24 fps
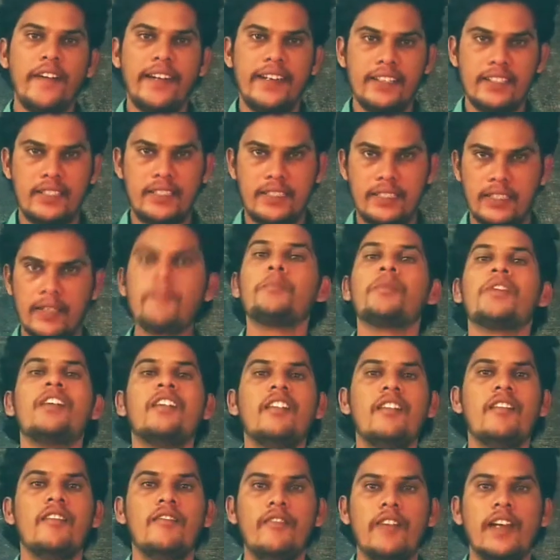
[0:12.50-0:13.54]
friends,
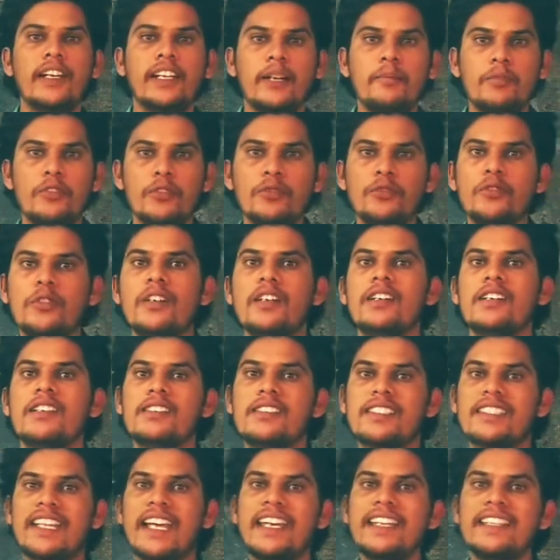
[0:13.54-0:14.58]
welcome to
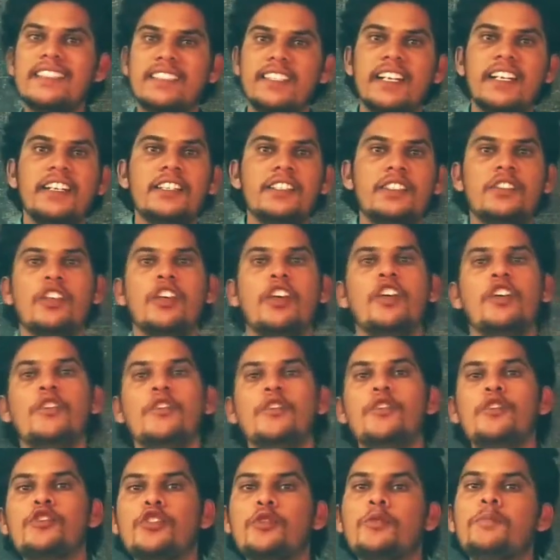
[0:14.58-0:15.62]
Science Studies
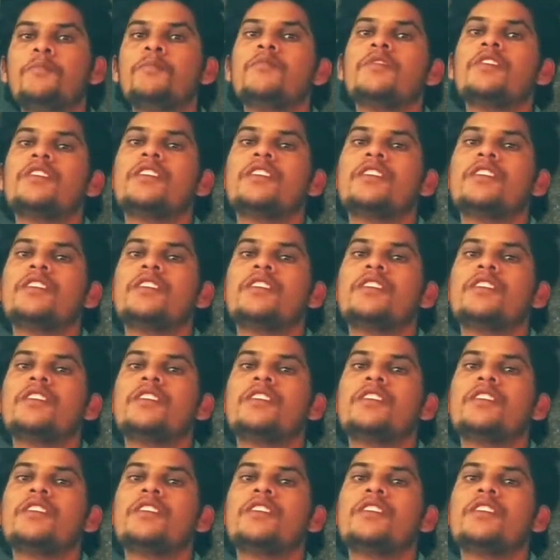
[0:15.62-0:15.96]
YouTube